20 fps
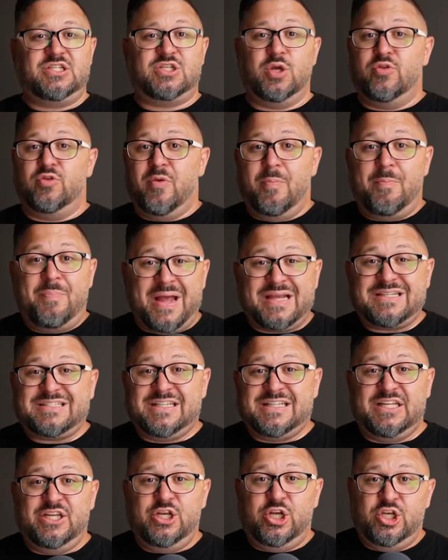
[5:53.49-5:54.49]
So the best
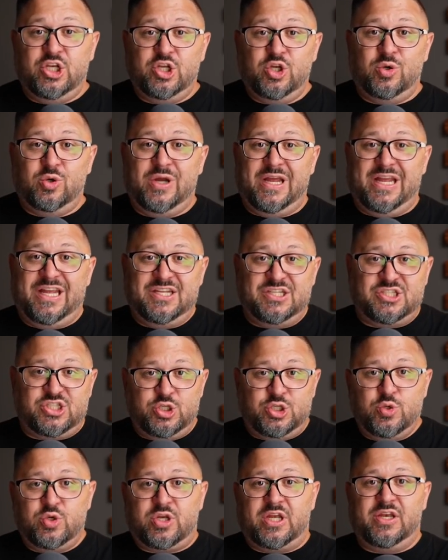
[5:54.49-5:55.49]
thing that you can do is
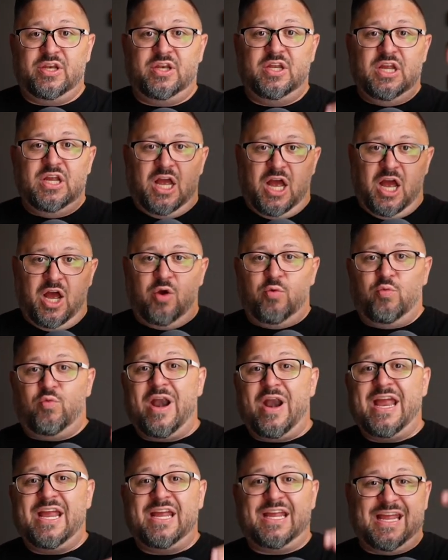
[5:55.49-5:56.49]
you can uh,
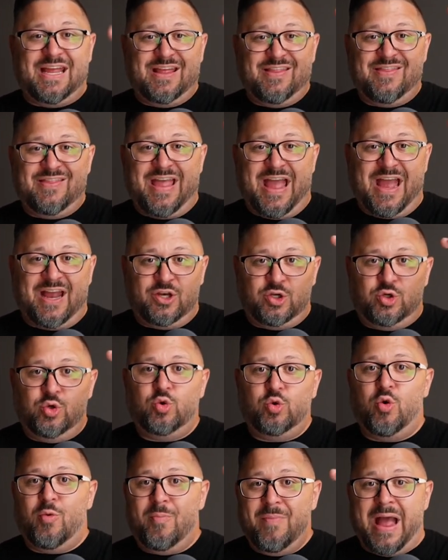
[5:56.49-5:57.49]
rank in that
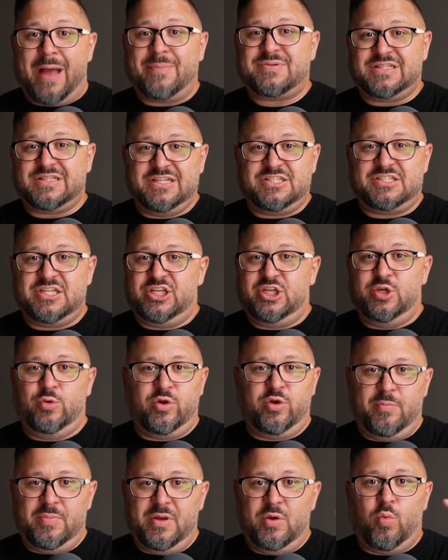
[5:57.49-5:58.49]
Google Maps listing. You
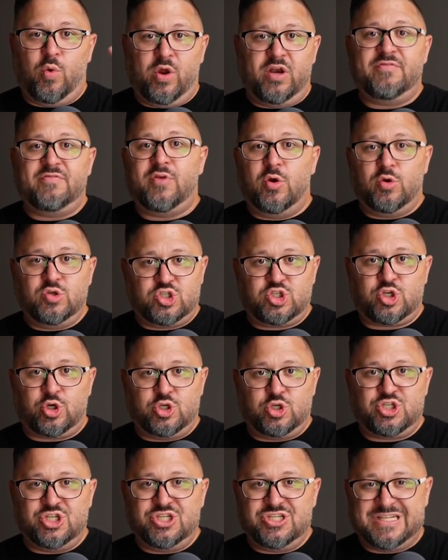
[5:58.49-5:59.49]
want to be one of those
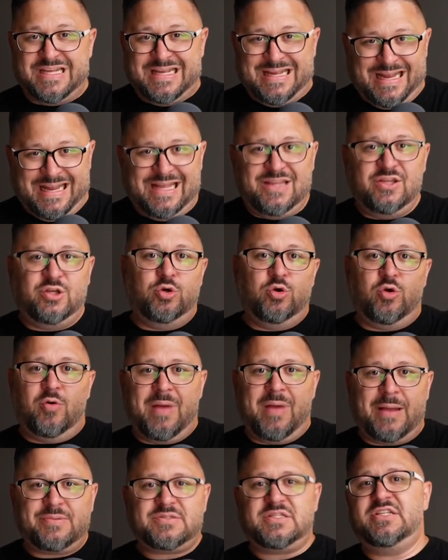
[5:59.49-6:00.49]
churches in the Google
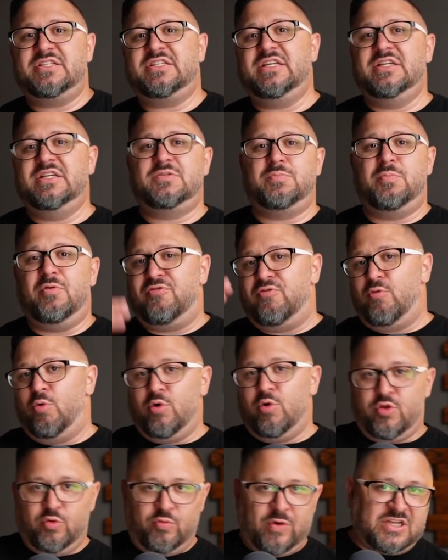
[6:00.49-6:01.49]
Maps listings
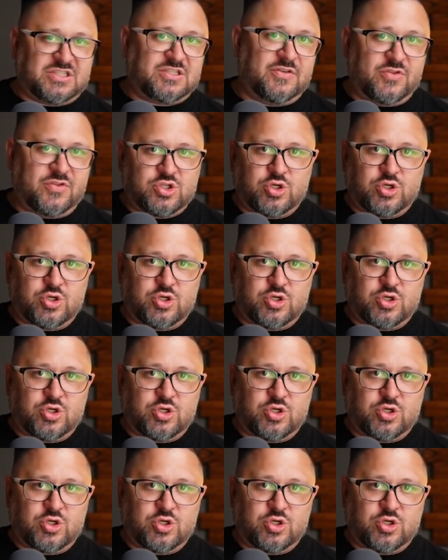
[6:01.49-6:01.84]
before the rest of the